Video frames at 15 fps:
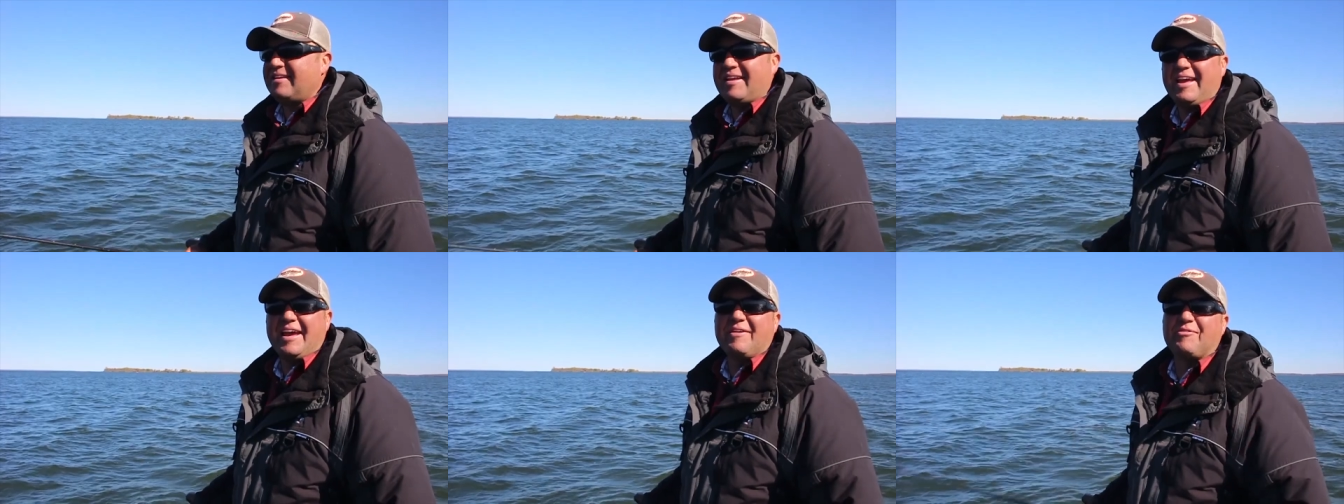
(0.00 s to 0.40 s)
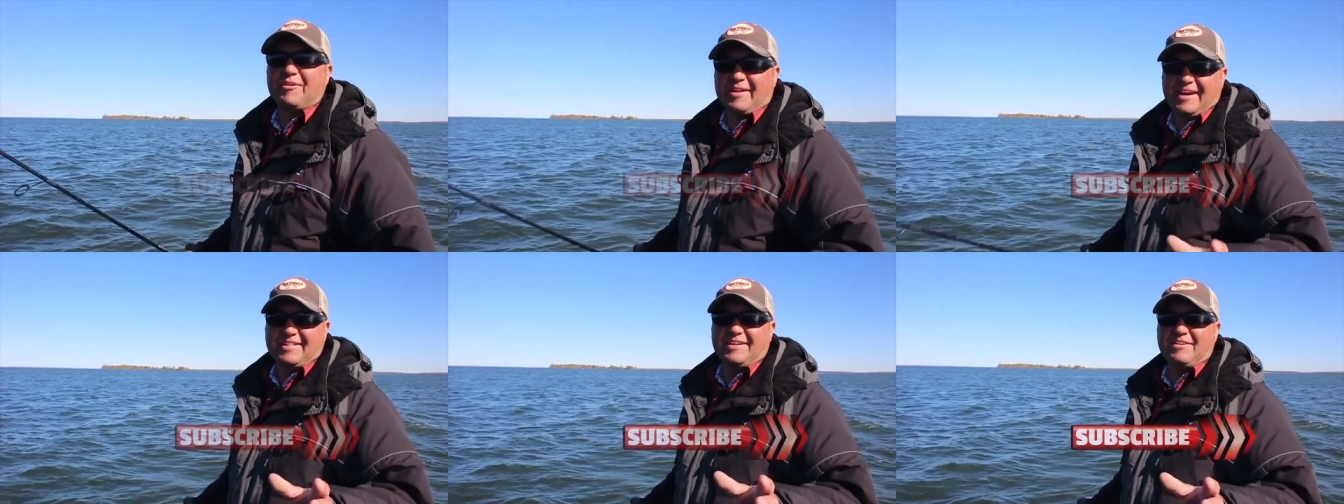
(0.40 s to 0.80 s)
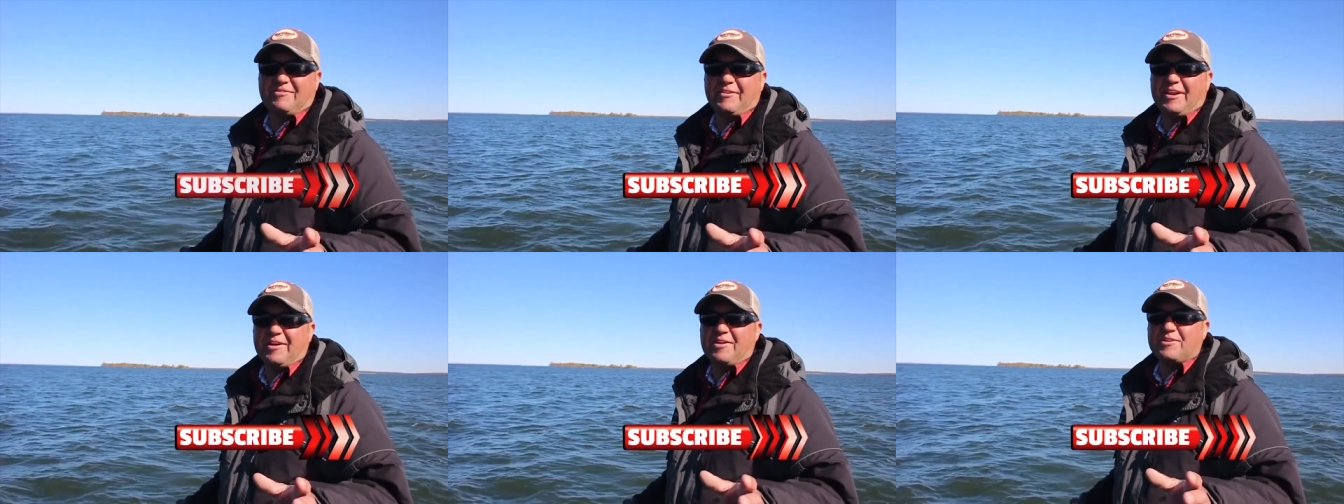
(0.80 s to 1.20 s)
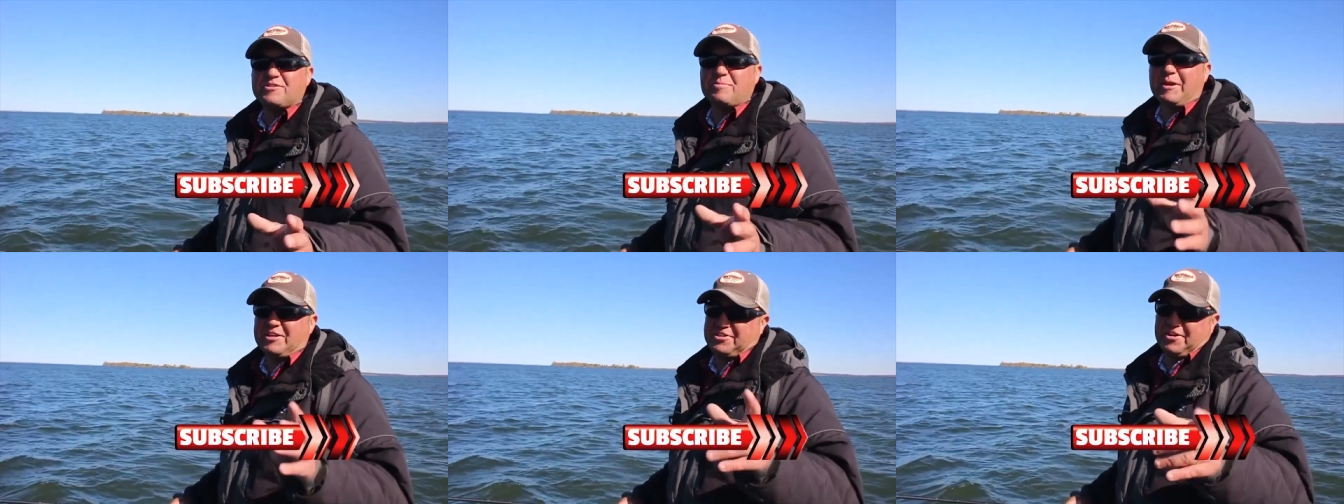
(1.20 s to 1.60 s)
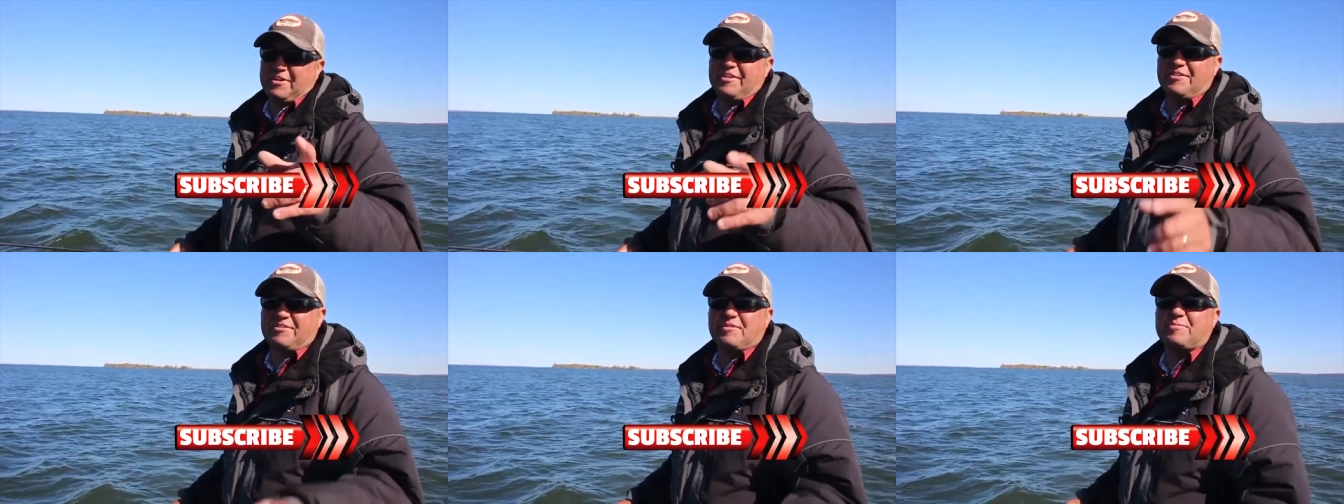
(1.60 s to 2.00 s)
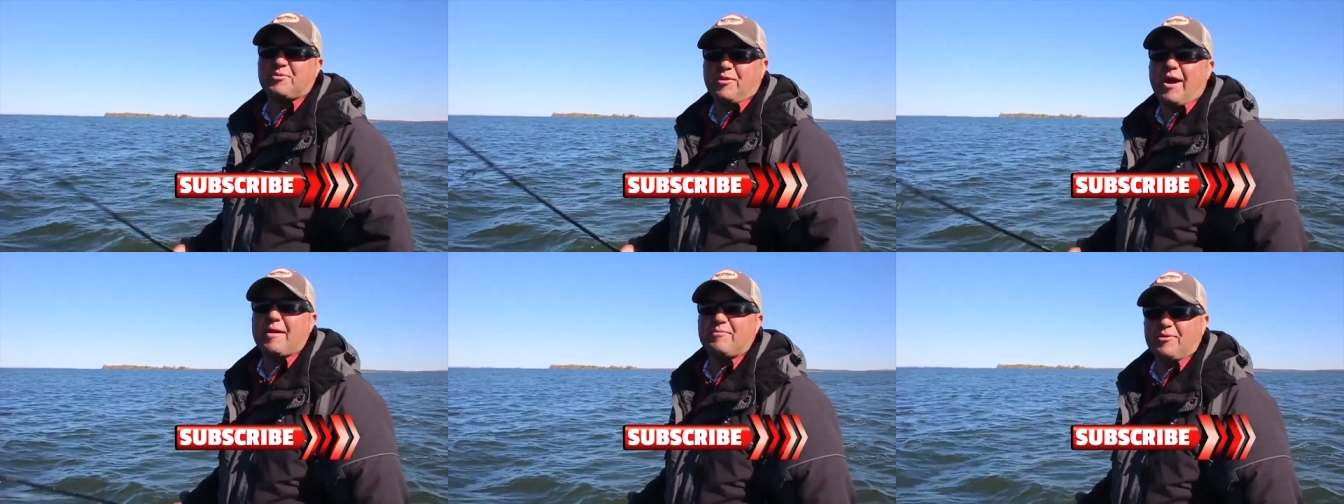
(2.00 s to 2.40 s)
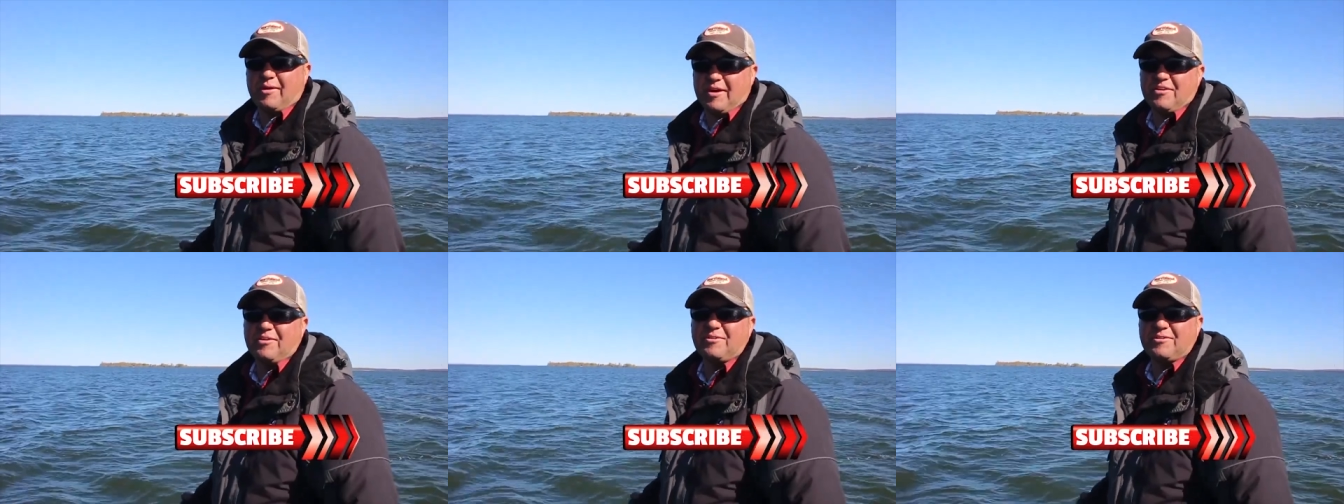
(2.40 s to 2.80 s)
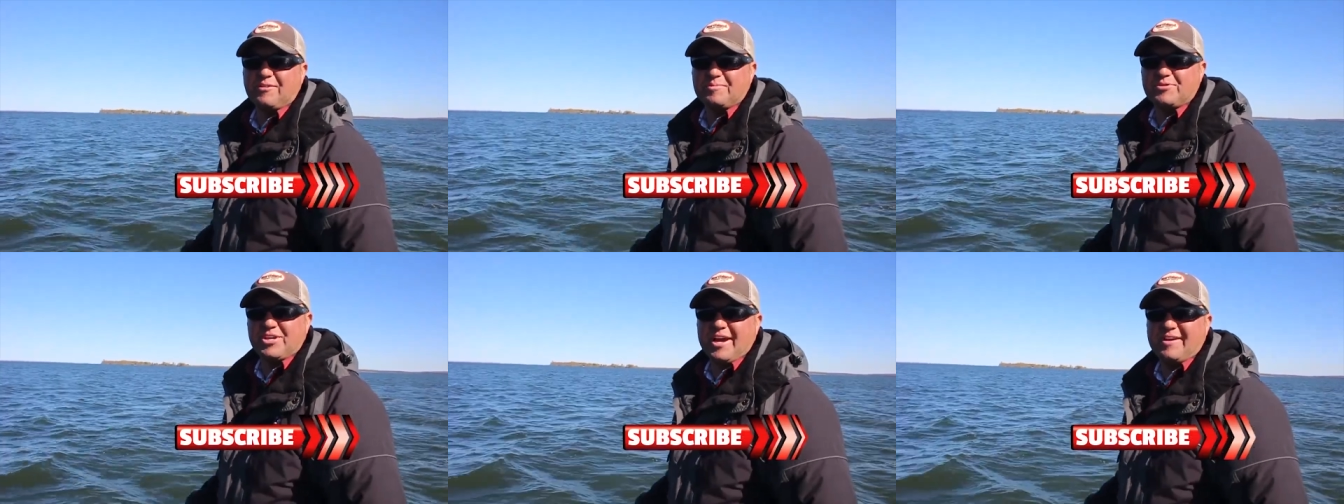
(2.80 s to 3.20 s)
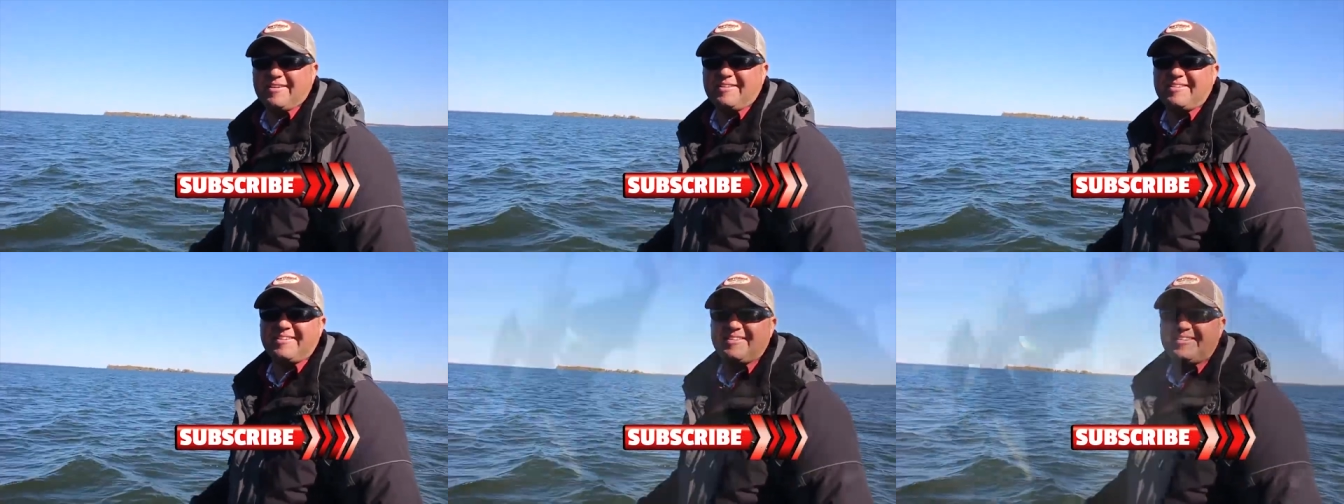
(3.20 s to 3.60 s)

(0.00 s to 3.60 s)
Hey, if you like these videos, make sure you subscribe to our YouTube channel.